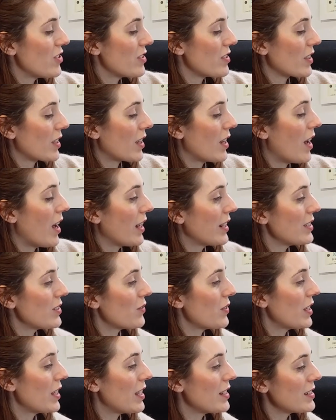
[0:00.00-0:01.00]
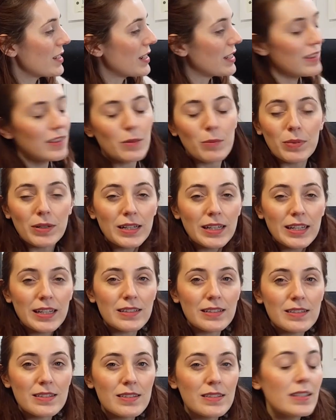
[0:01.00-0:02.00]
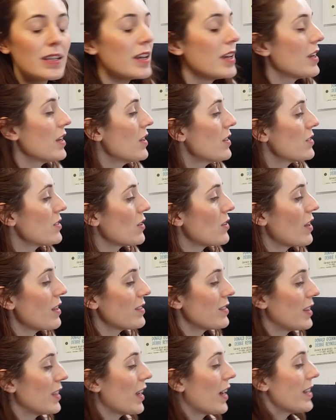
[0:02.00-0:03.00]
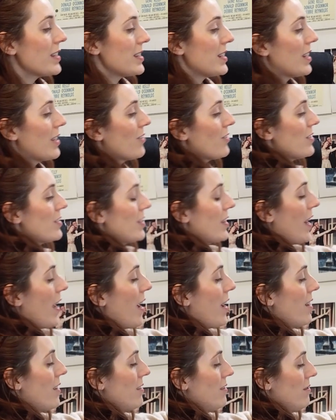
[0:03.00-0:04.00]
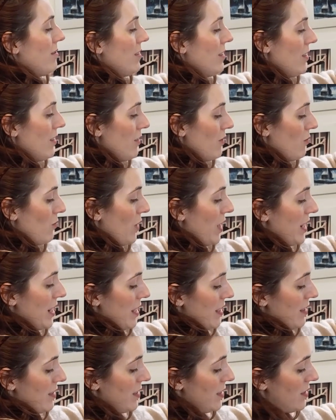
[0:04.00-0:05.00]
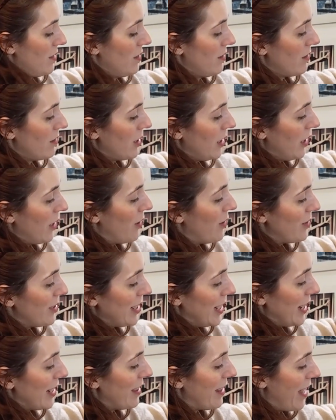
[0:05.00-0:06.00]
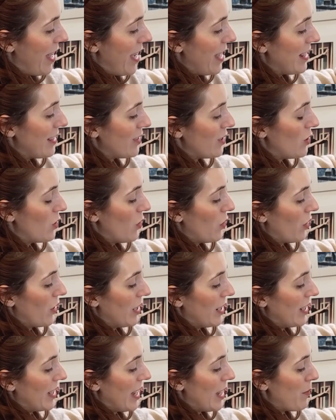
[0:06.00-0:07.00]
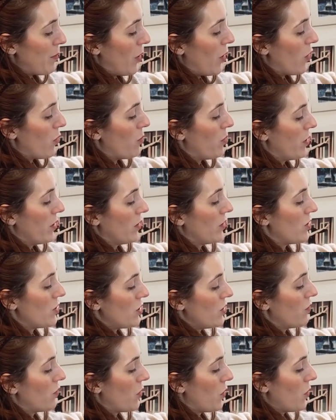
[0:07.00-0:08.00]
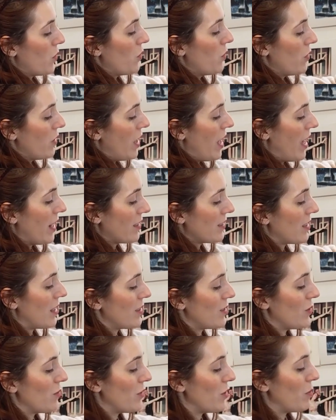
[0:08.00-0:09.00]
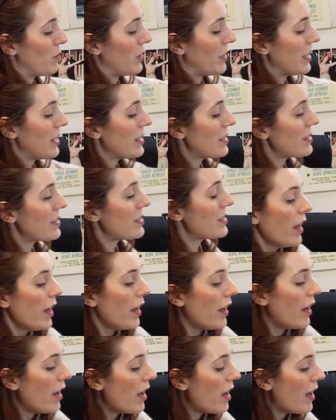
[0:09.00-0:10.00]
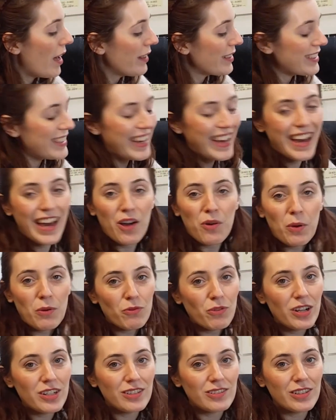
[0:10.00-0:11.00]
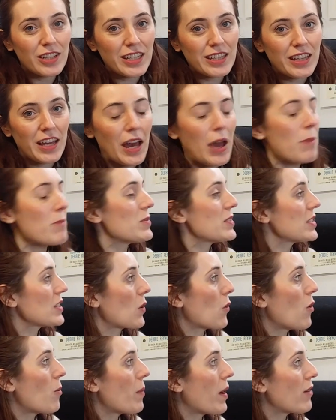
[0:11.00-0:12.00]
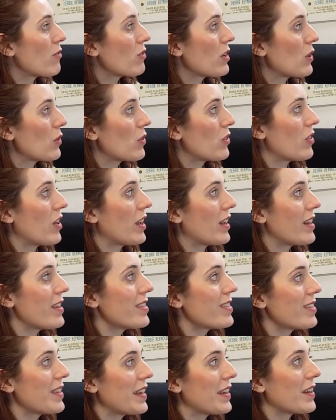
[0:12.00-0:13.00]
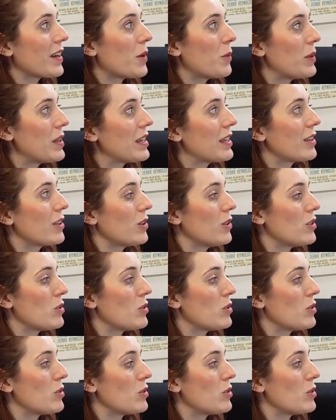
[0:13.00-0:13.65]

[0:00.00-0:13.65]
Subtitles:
are kind of hidden in the pleats. So that's the idea, is that when it's closed like that, it's not going to gape open because you've got all the excess of the pleats. Yeah, however, I don't like that. So on my real thing, I think I will include a